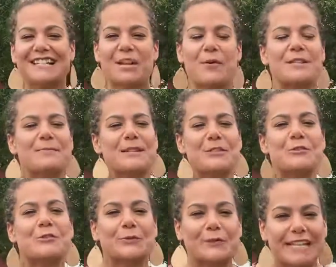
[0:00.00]
It's always been a
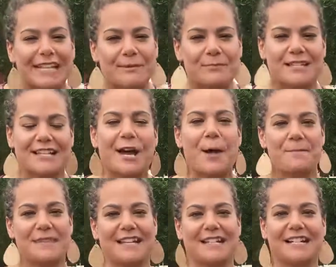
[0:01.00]
dream to
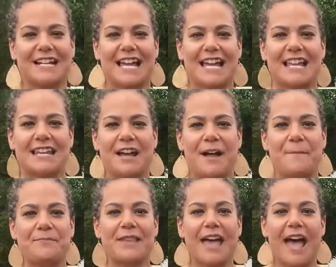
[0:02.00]
come here, and
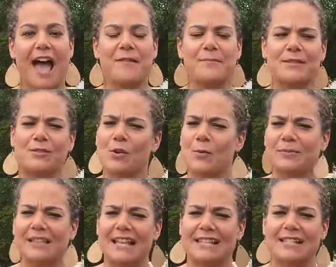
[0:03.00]
um, I've been so
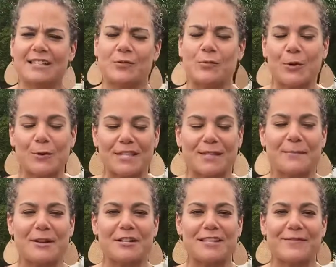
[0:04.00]
blessed to work with
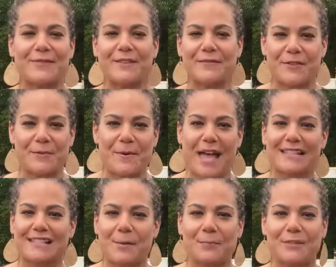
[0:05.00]
Samaritan's Feet for the
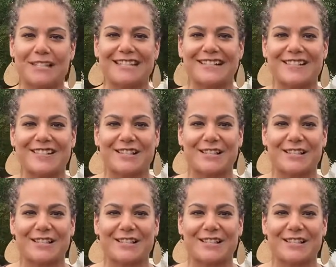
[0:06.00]
past couple of years.